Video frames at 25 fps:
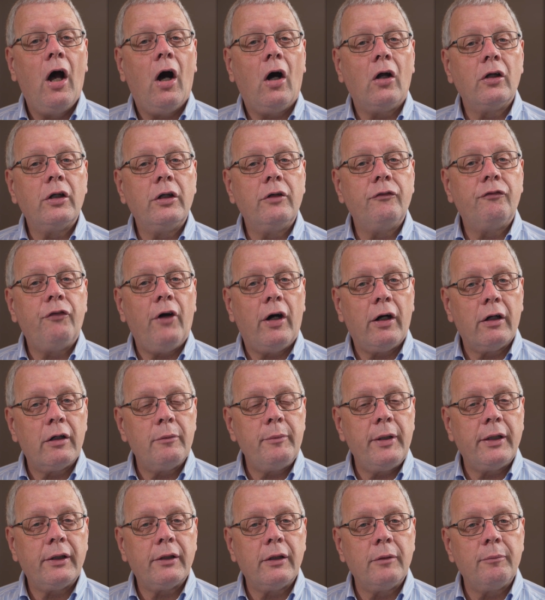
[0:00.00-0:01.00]
on
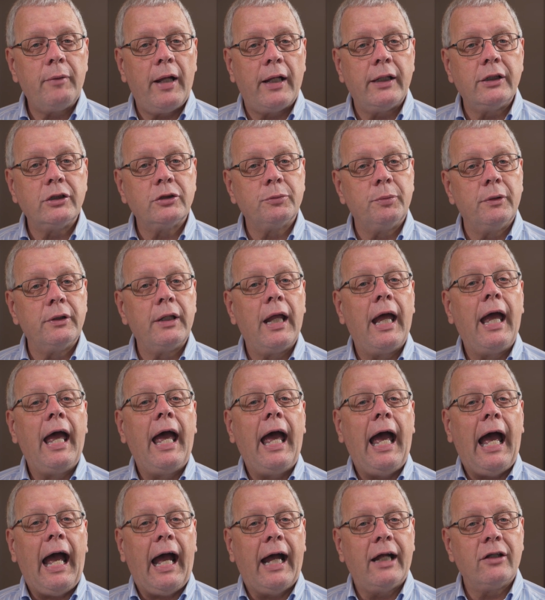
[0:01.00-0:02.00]
environmental management
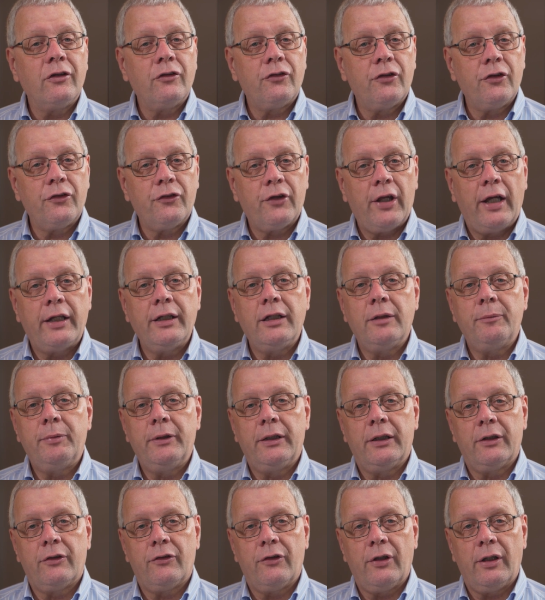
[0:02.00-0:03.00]
and
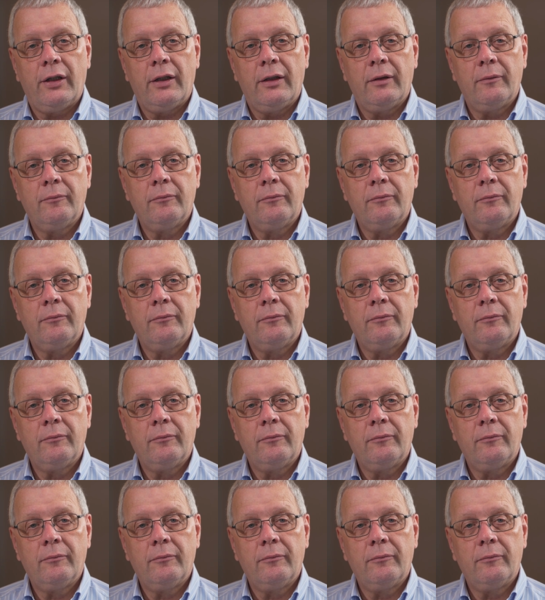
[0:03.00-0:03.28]
sustainability.